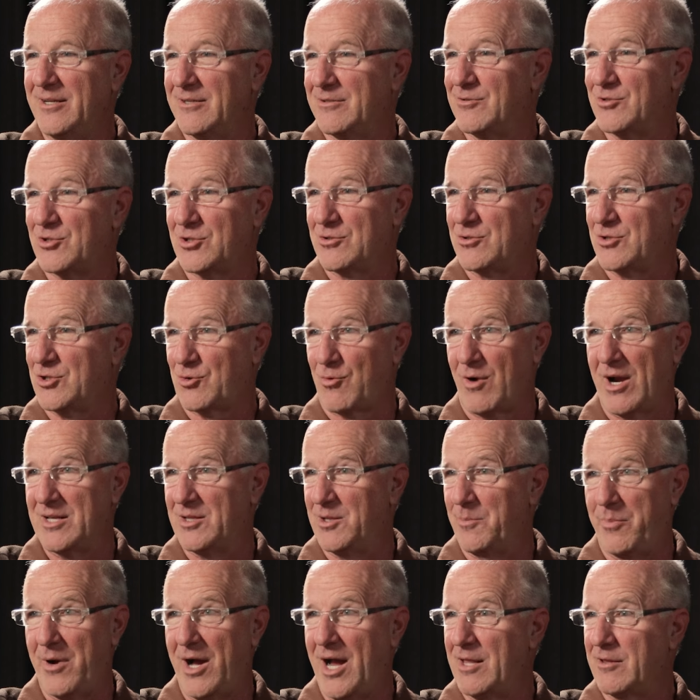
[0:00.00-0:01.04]
didn't
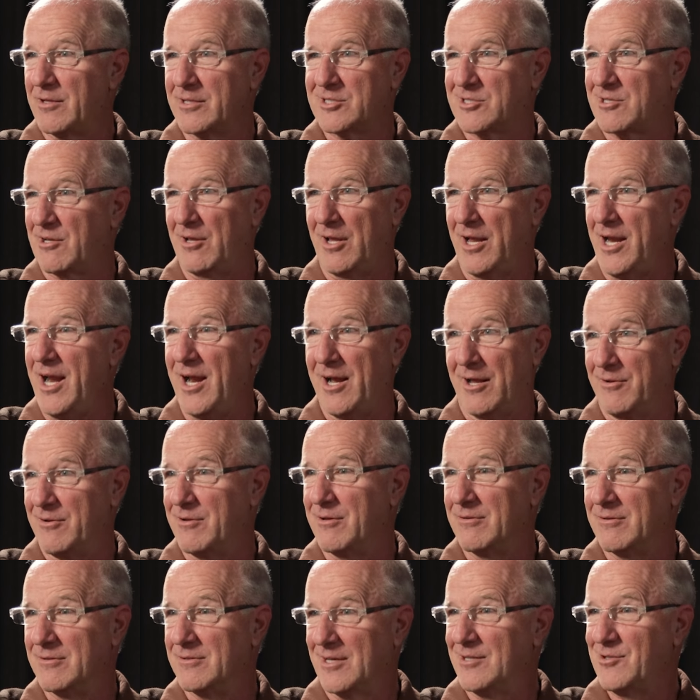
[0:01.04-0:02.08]
train the pilots to
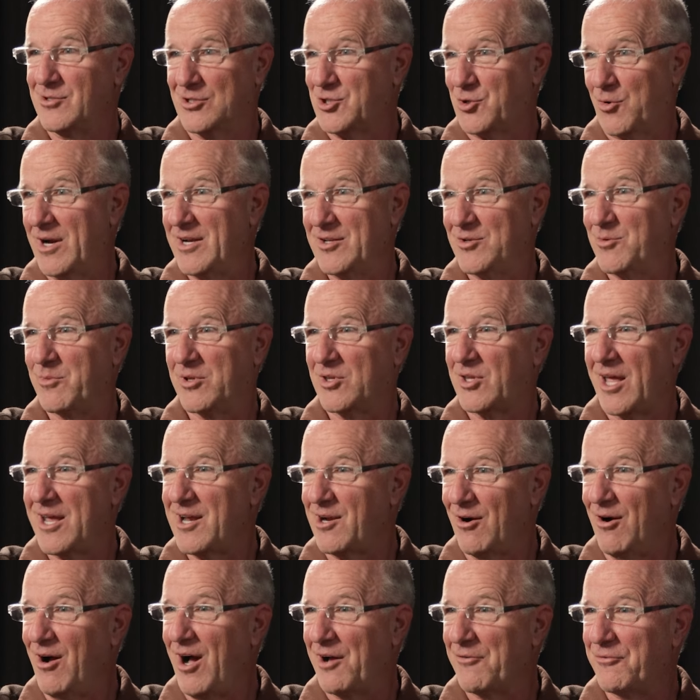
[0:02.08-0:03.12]
land. They just trained them to
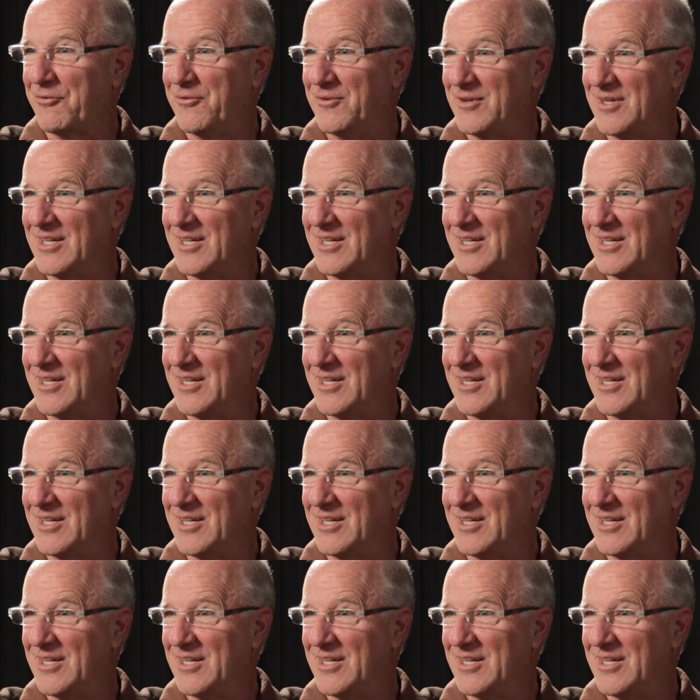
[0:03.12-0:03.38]
take off.